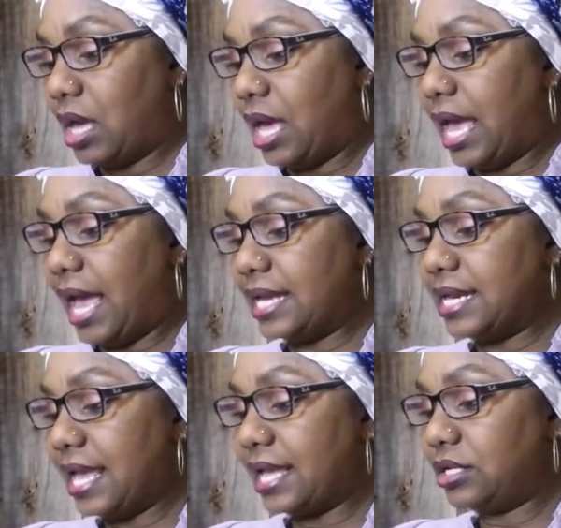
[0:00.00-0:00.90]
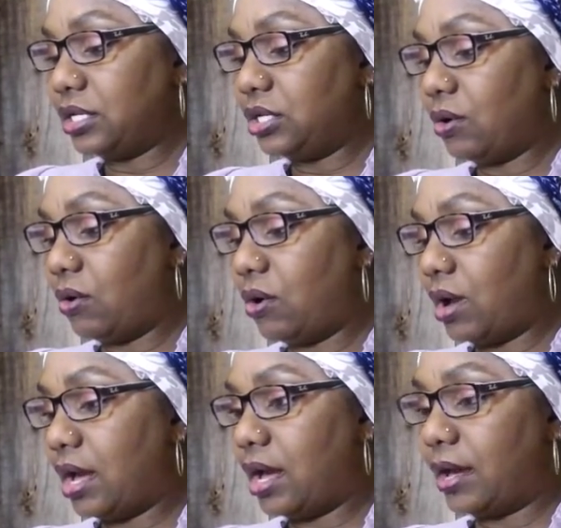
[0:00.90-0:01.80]
And then
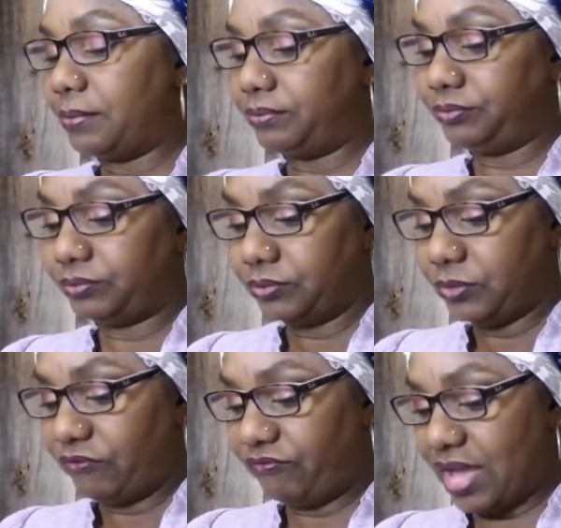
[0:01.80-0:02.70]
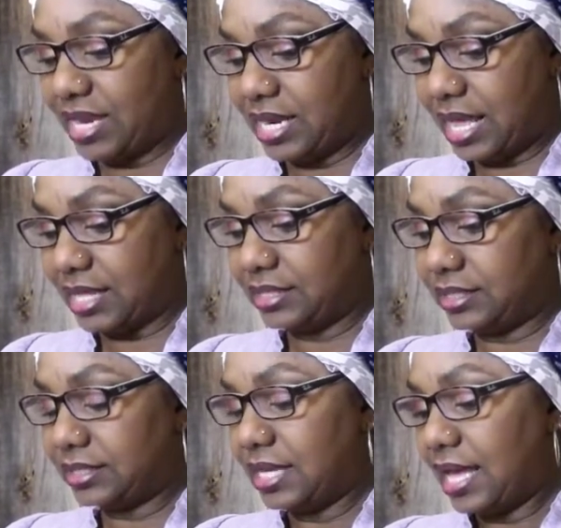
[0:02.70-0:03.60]
your
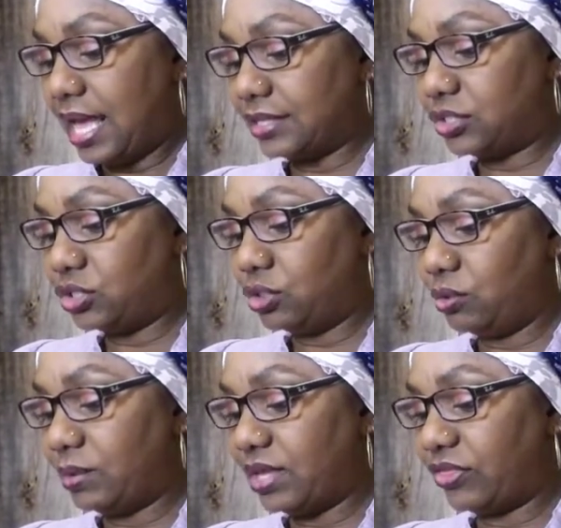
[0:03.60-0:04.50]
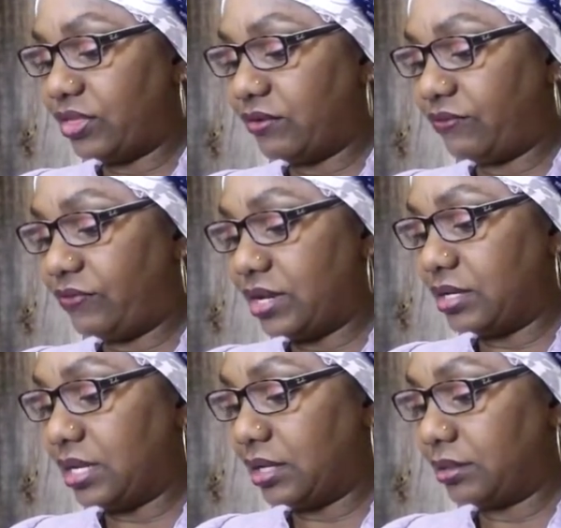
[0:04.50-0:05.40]
finance has to do with
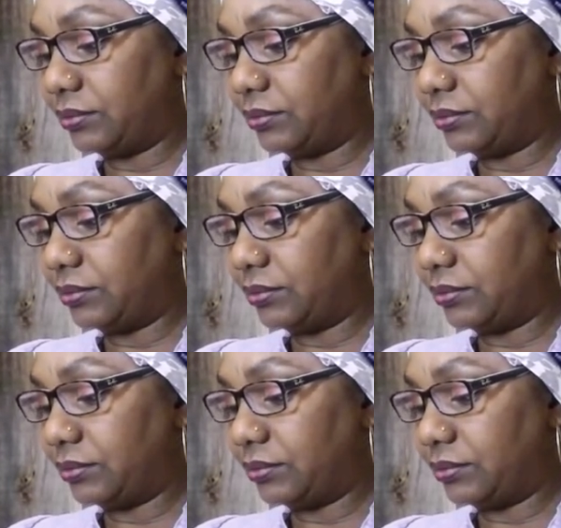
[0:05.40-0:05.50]
funding.